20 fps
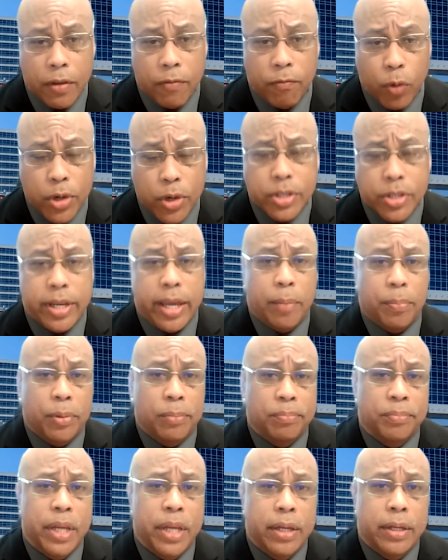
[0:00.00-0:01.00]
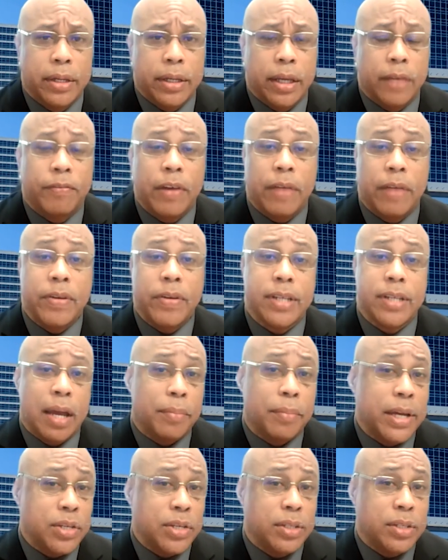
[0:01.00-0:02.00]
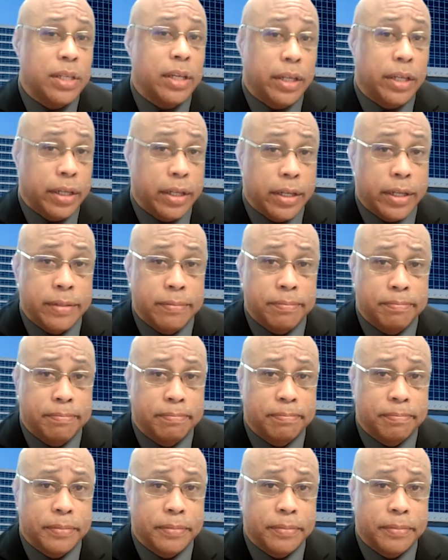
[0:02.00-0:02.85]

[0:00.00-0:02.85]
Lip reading: For example, if every time I see a nun,